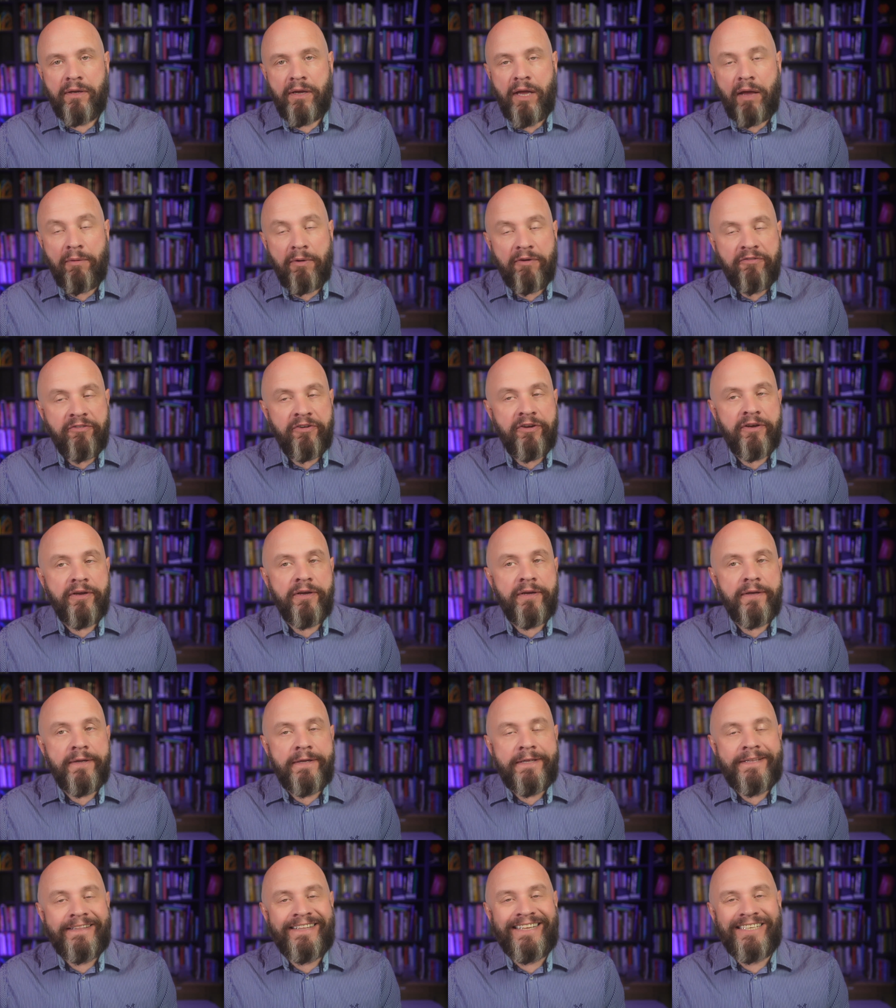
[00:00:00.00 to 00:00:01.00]

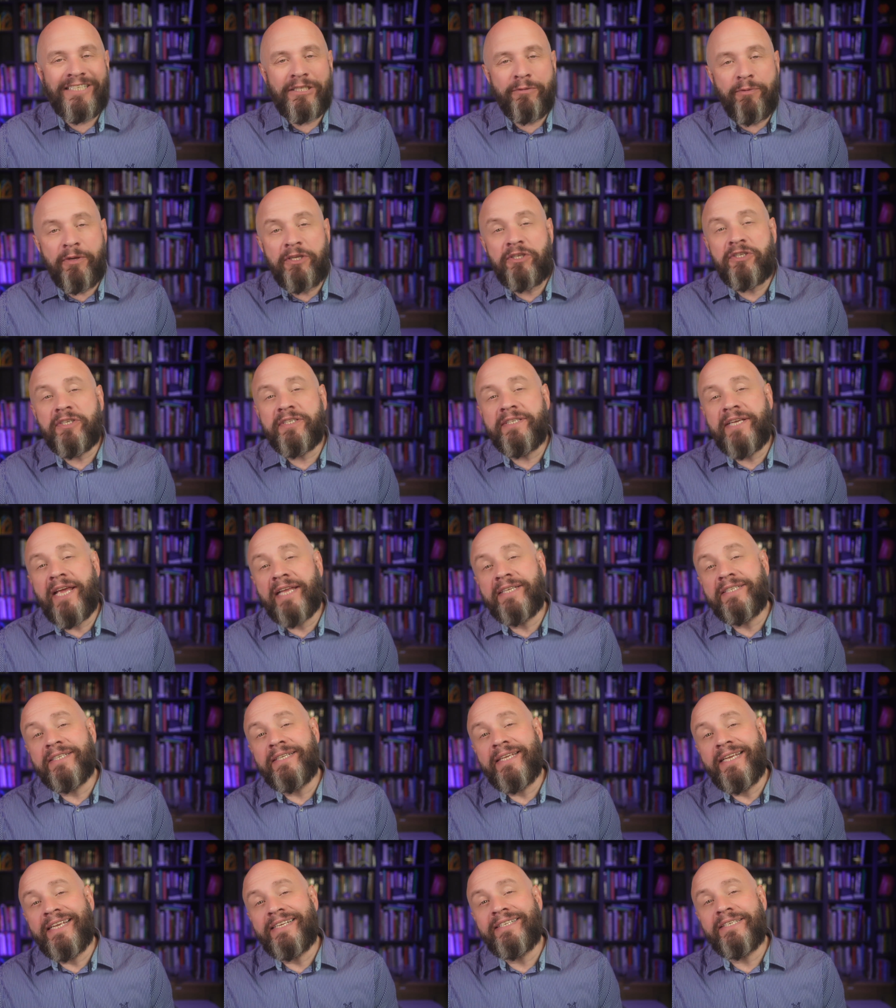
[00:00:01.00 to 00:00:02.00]
However, the switch is
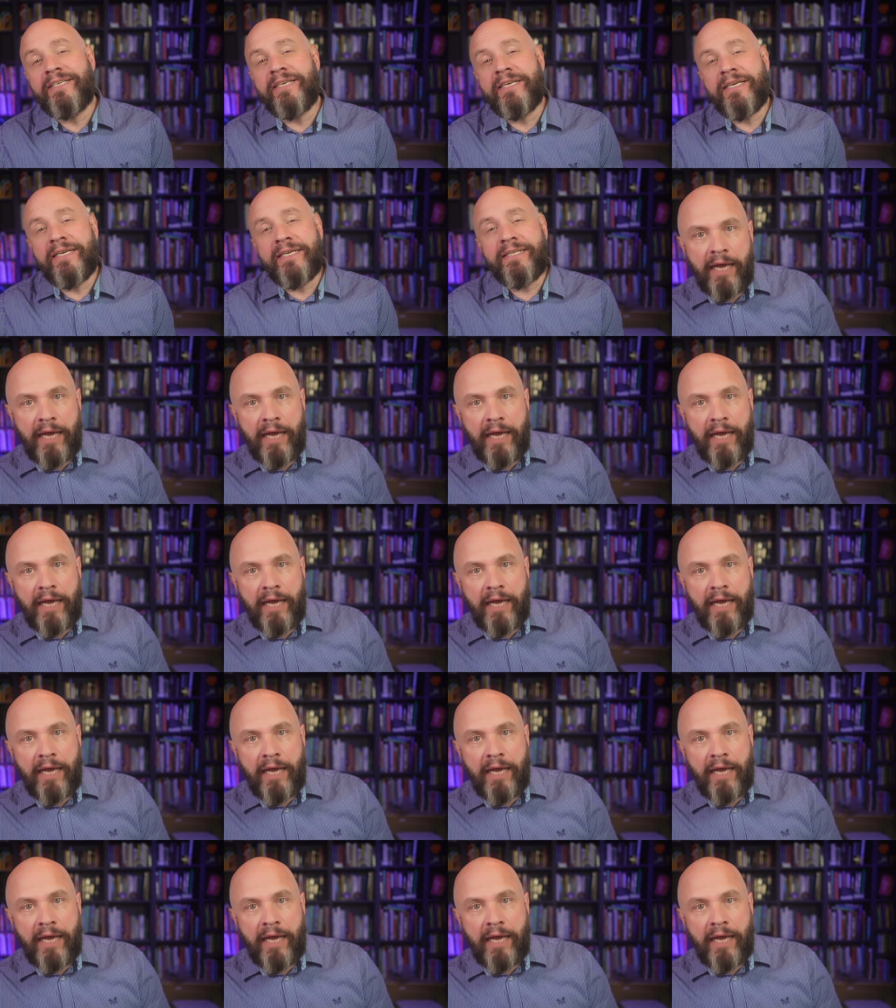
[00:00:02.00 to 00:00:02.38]
getting easier,